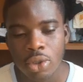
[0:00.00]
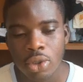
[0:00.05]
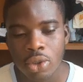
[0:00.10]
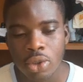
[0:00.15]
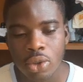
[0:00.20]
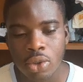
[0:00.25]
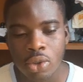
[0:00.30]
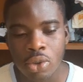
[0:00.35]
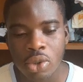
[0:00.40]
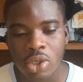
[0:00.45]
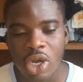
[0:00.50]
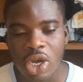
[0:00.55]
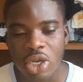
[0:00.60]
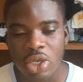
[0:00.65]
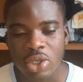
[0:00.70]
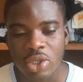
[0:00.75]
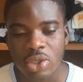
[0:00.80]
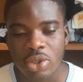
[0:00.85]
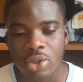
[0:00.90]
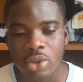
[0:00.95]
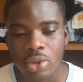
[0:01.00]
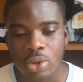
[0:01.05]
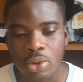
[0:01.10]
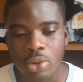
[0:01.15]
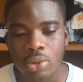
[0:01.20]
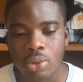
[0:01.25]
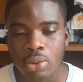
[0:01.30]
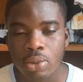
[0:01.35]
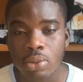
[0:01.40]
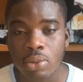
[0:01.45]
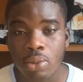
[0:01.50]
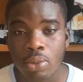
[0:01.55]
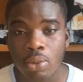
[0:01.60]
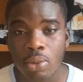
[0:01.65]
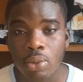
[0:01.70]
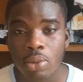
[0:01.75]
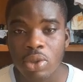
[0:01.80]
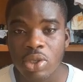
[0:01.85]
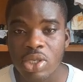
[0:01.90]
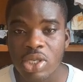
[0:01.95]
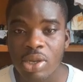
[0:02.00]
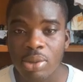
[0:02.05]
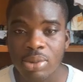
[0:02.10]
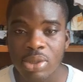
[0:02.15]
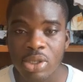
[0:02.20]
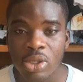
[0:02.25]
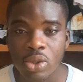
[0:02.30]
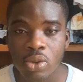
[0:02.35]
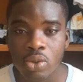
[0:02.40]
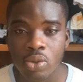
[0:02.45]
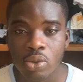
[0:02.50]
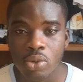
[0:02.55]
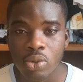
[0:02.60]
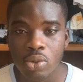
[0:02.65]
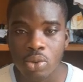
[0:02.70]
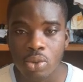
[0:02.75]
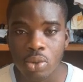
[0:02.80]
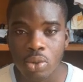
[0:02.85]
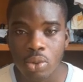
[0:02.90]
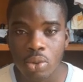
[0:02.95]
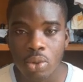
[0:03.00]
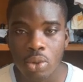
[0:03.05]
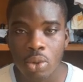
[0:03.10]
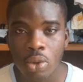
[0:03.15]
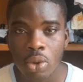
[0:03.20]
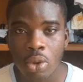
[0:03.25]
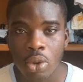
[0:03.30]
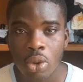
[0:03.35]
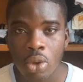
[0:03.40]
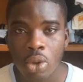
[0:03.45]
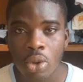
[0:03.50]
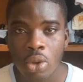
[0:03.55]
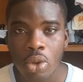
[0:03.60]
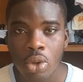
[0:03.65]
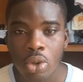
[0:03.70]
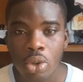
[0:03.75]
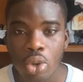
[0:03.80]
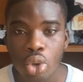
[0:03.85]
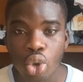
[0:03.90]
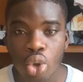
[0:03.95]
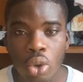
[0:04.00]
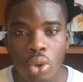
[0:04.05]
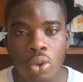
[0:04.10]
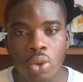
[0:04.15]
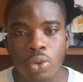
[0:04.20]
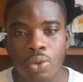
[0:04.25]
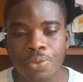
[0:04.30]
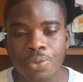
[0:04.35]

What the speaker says: So that's something to know.